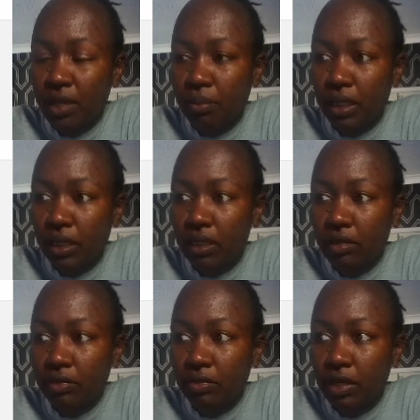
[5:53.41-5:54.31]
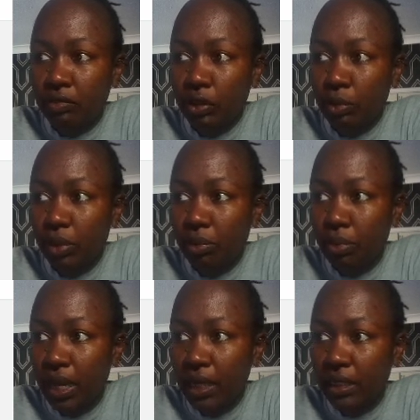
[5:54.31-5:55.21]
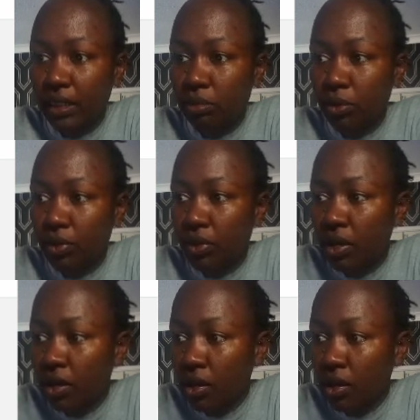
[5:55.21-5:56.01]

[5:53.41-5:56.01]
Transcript: I believe I've not been paid this month.